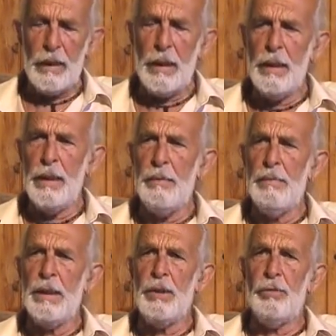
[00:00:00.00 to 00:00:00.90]
and they
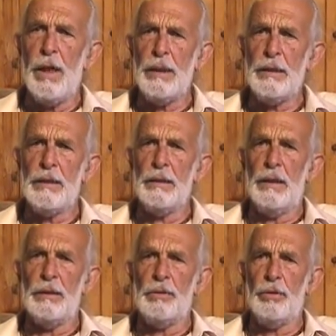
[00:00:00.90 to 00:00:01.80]
make you act
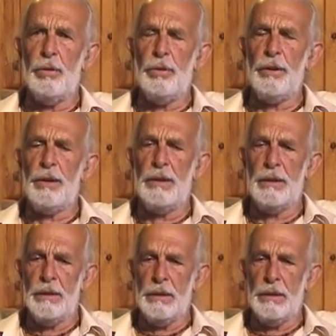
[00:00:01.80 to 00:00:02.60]
and talk, and